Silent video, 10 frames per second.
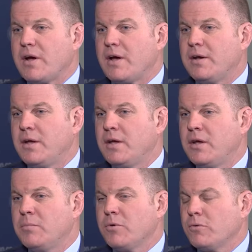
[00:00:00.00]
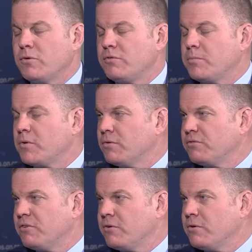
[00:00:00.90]
had a prototypical
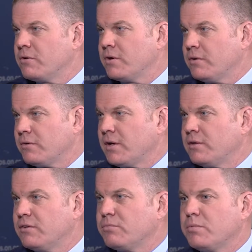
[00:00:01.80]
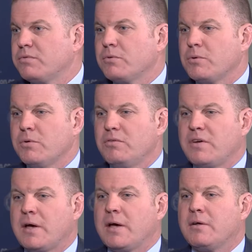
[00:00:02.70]
serial killer like this before. We've
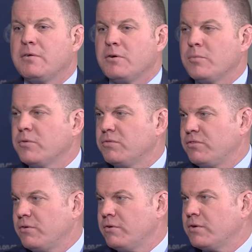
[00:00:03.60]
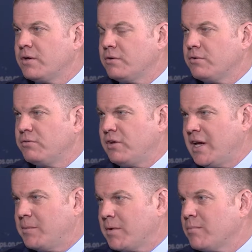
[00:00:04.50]
had urban serial killers,
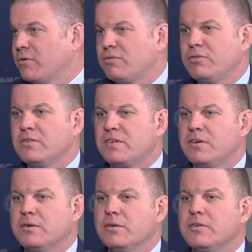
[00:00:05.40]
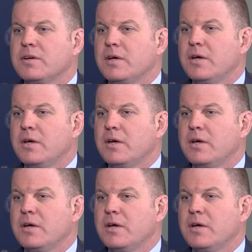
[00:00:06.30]
gang members who have killed